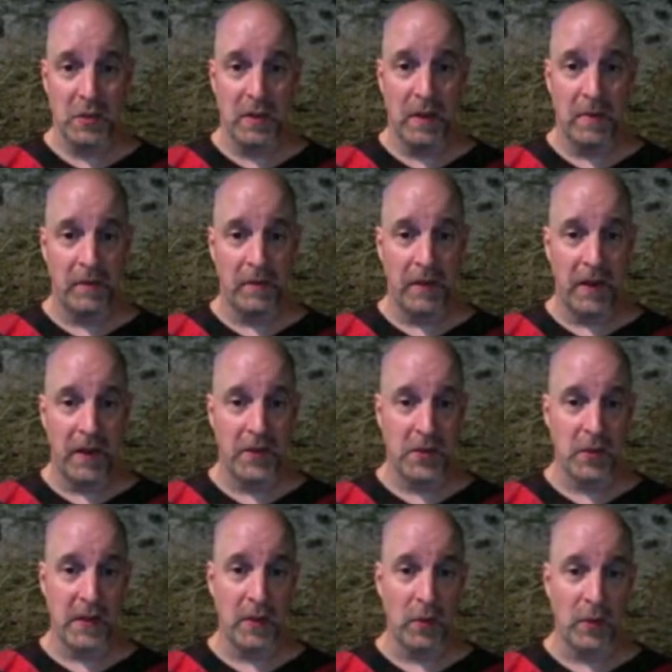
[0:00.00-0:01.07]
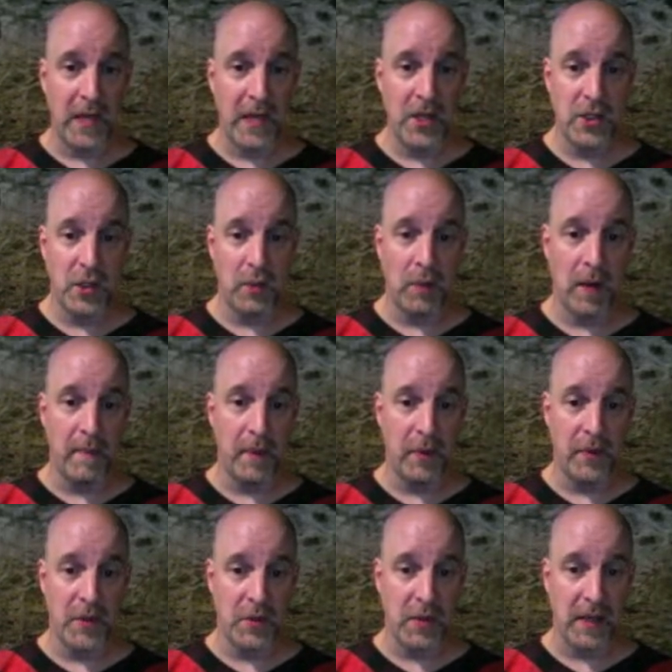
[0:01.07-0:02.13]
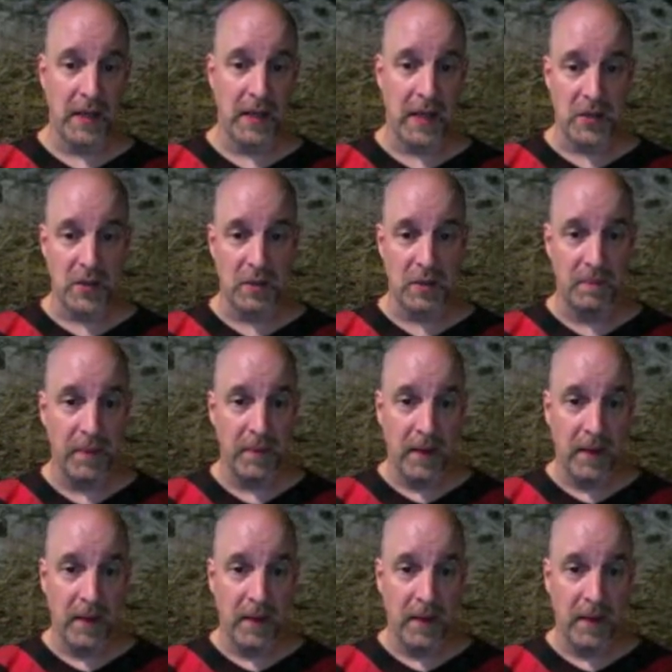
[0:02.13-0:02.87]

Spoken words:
I mean, found this great location where I built this great castle.